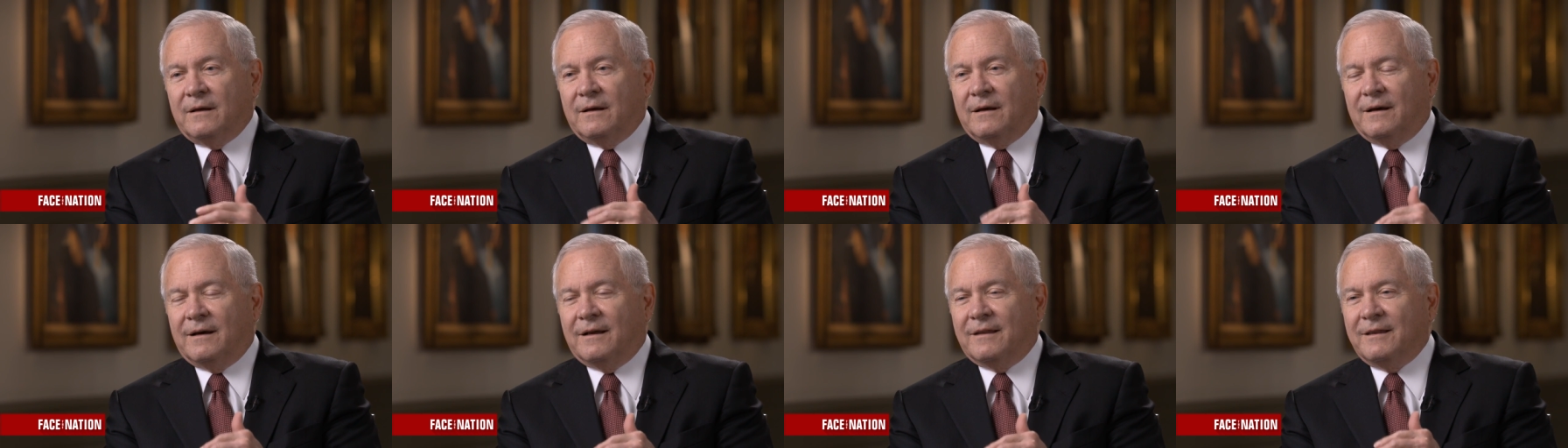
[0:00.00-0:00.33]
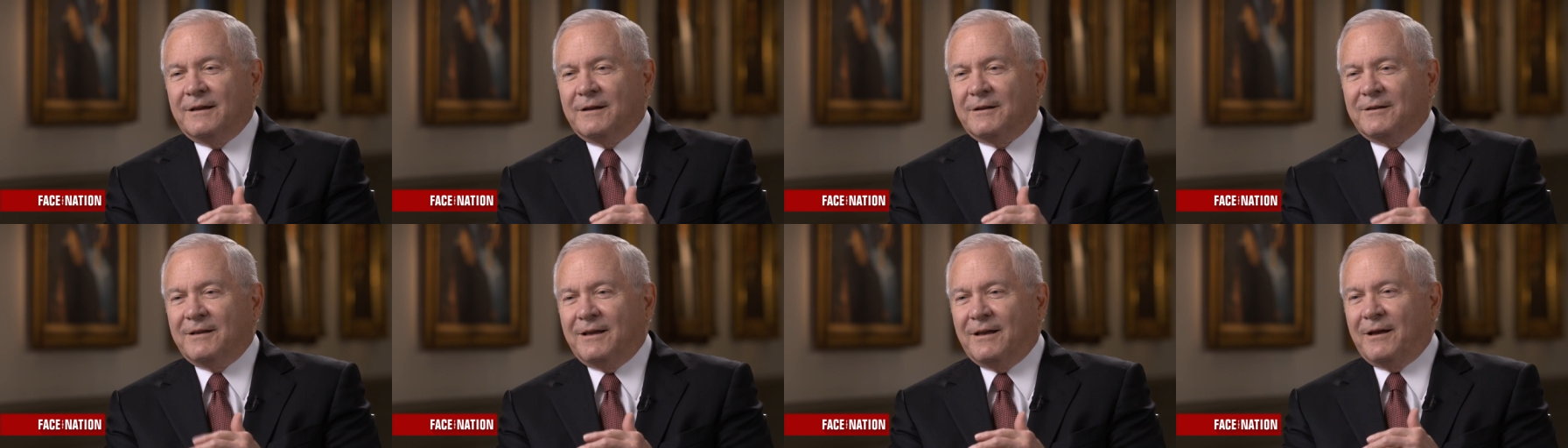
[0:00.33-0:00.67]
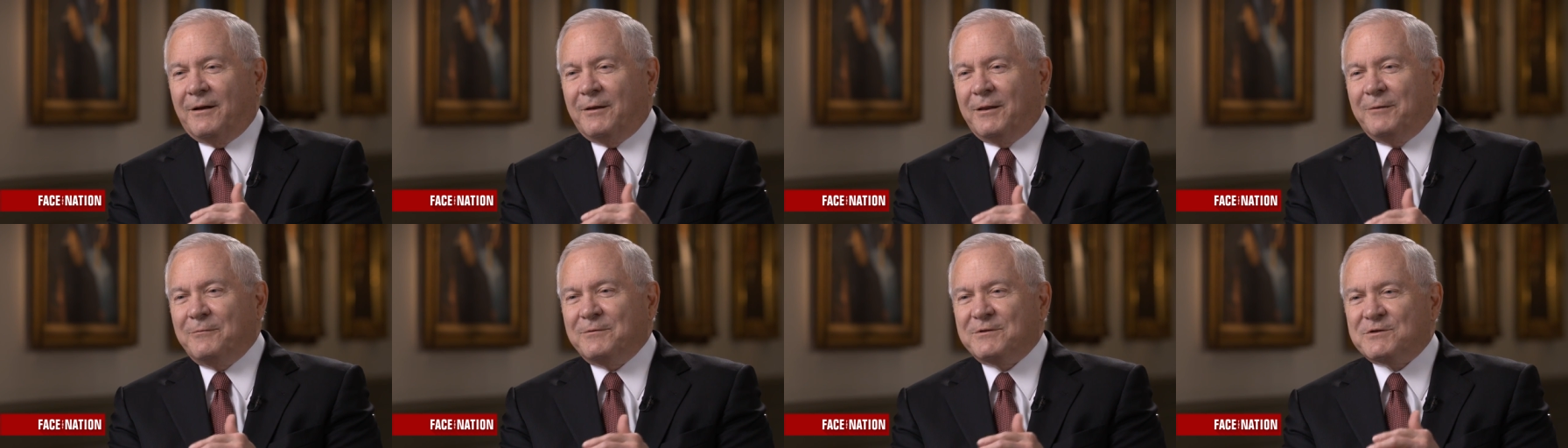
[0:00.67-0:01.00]
I think, I
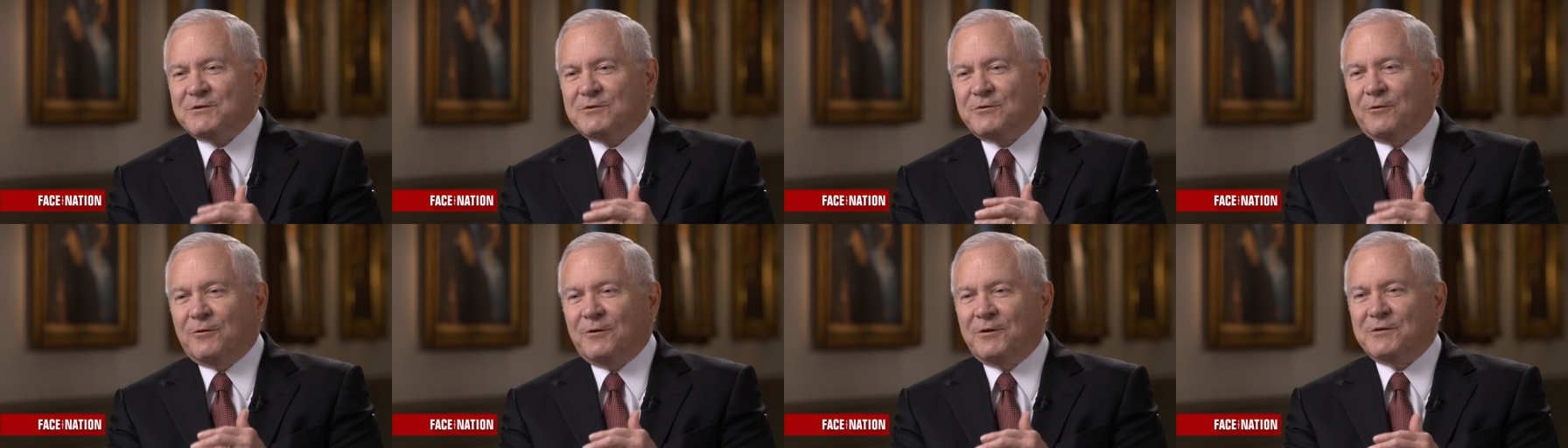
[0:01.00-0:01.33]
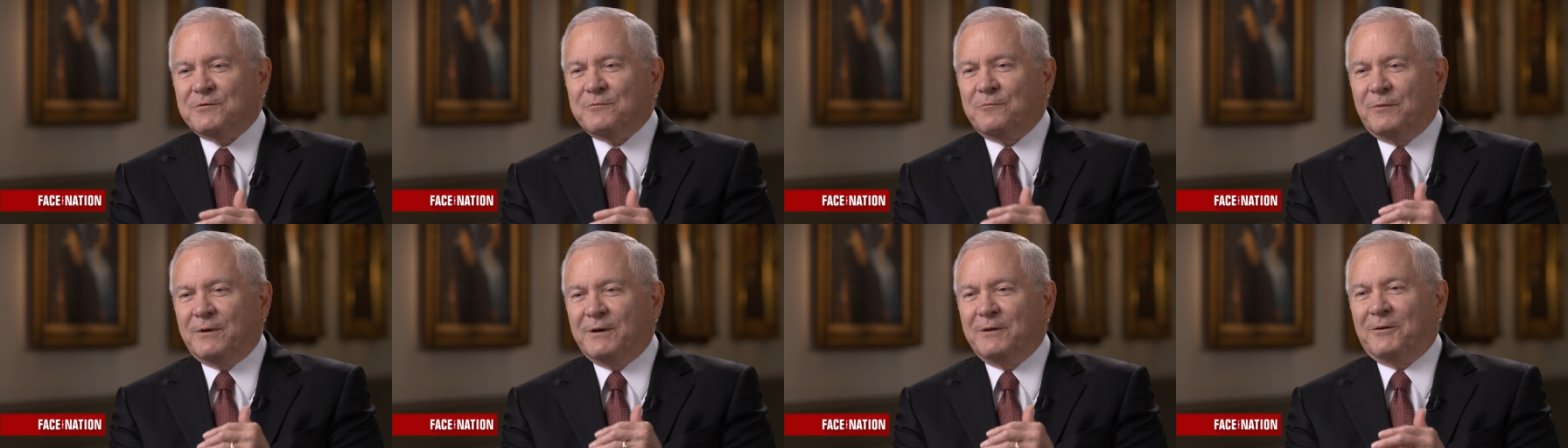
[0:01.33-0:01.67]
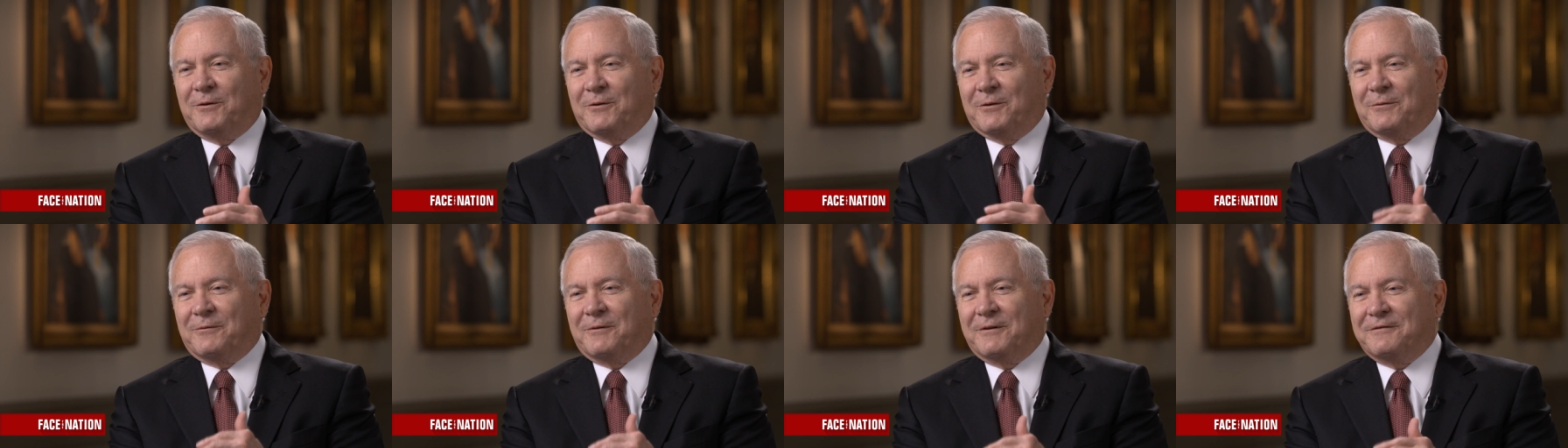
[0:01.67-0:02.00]
think it was George
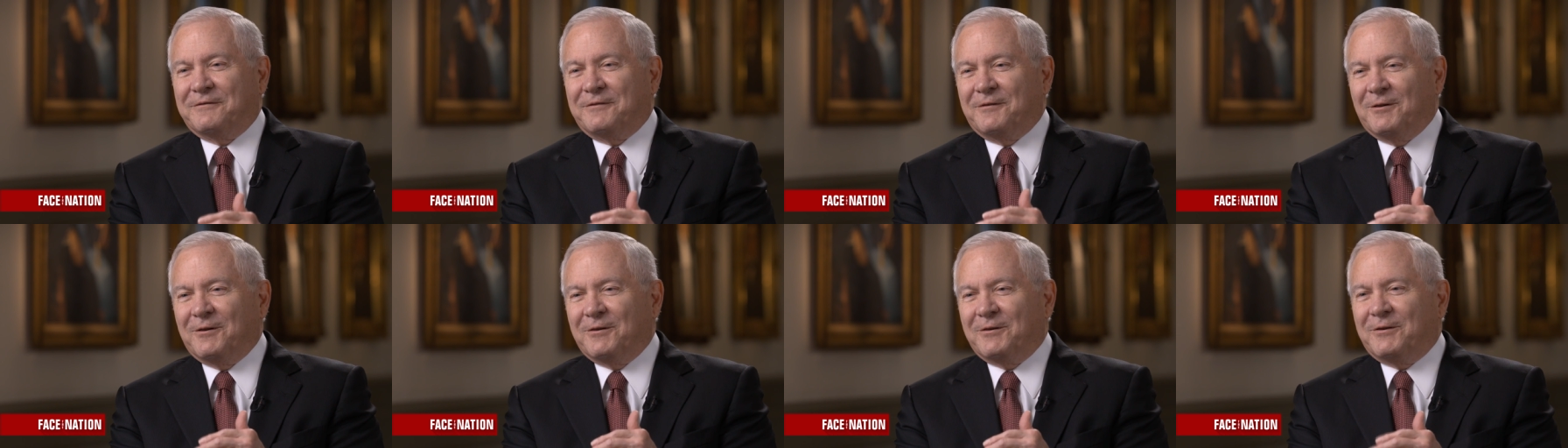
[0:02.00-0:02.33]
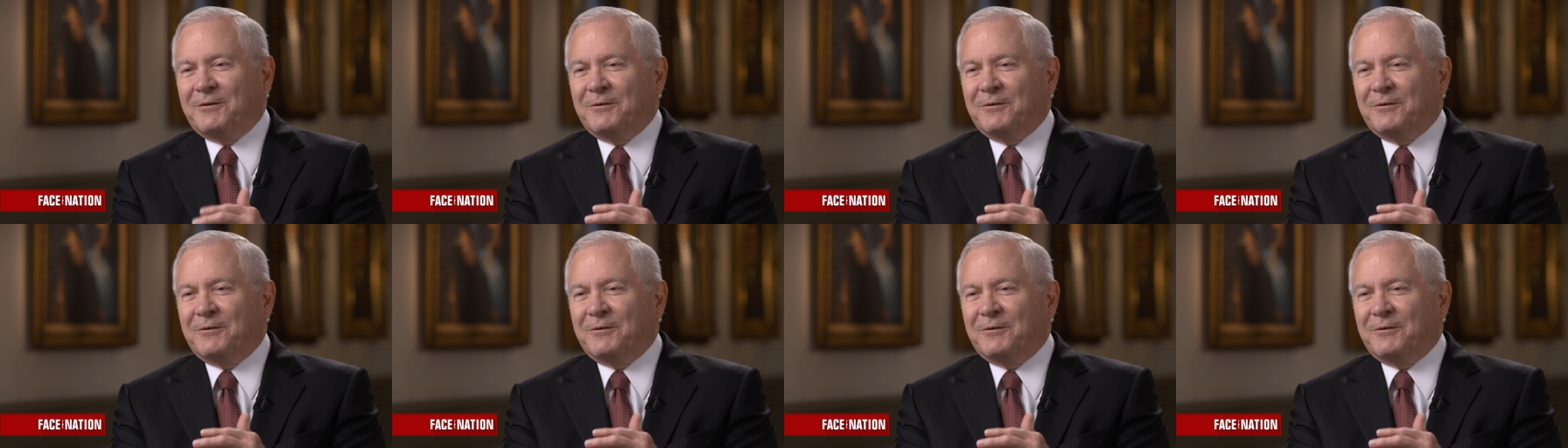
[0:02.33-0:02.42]
Will that referred